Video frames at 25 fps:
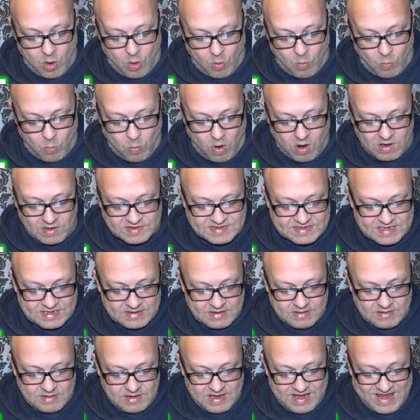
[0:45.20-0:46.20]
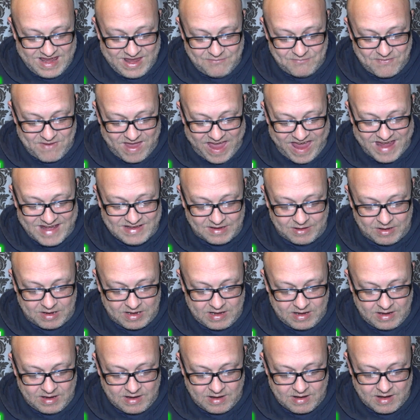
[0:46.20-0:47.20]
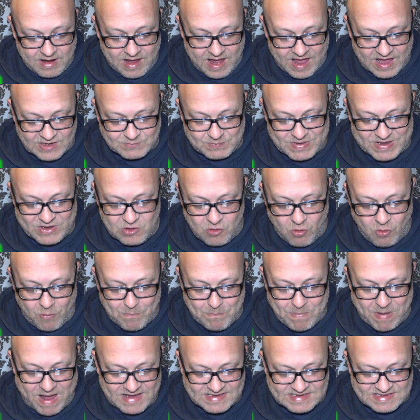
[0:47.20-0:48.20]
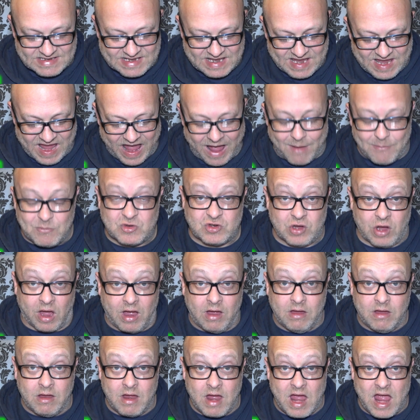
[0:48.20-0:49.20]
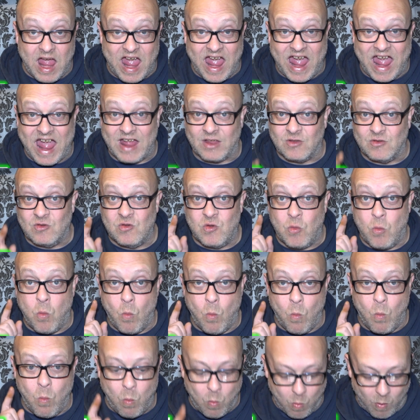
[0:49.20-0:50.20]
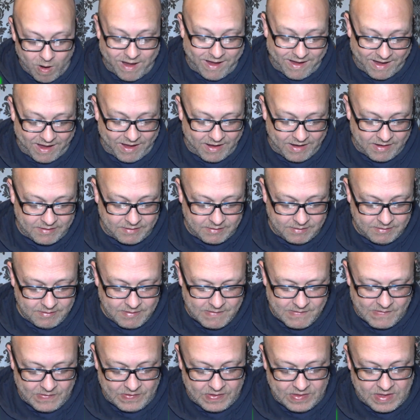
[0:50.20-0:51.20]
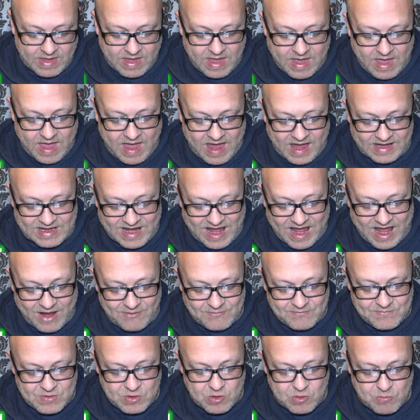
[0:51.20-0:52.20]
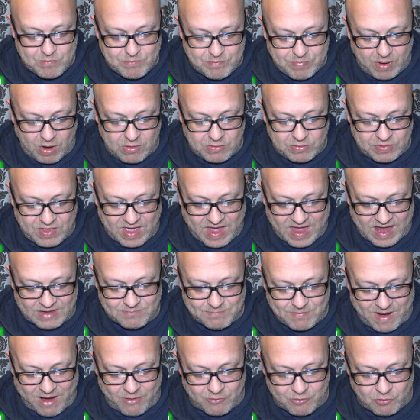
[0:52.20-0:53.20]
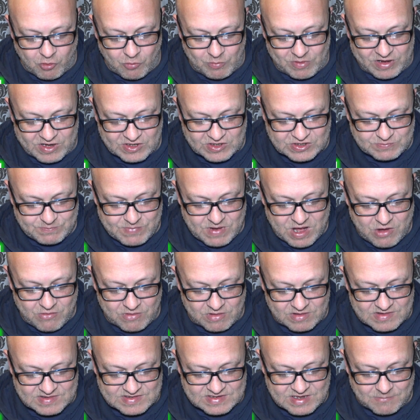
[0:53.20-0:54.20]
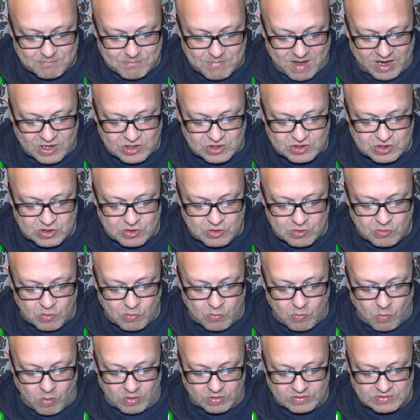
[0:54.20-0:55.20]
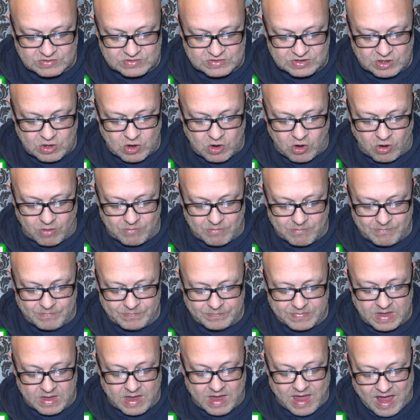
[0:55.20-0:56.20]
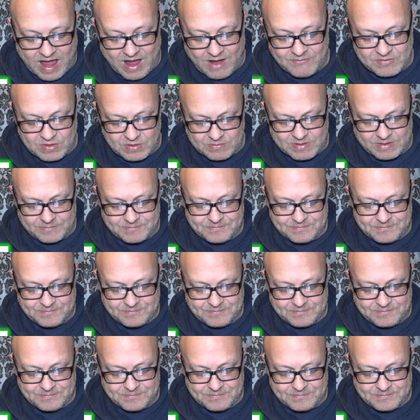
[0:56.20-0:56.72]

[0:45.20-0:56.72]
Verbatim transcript: what, if any, has been your best capture and where? And have you both had paranormal experience that made you want to come? Have you?